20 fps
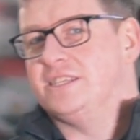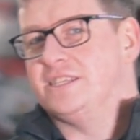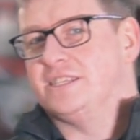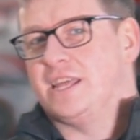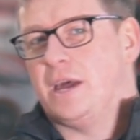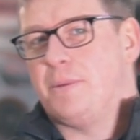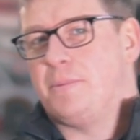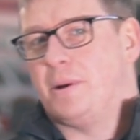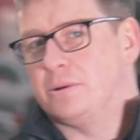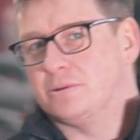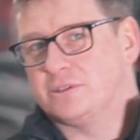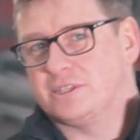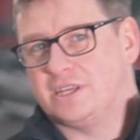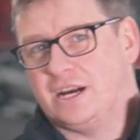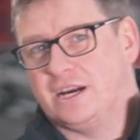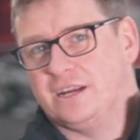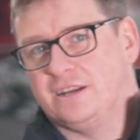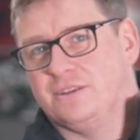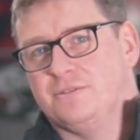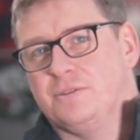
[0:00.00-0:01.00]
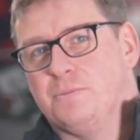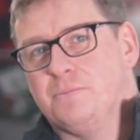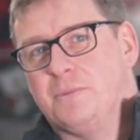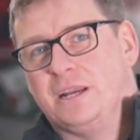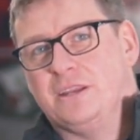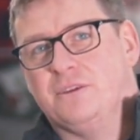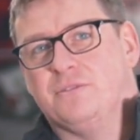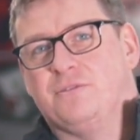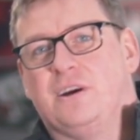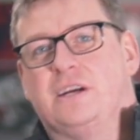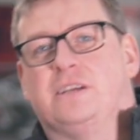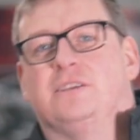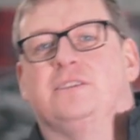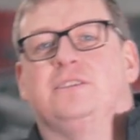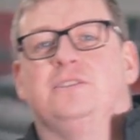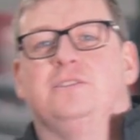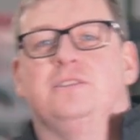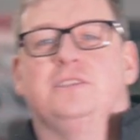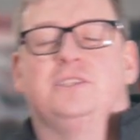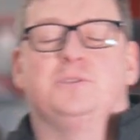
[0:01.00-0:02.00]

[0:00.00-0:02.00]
to step outside of the manufacturer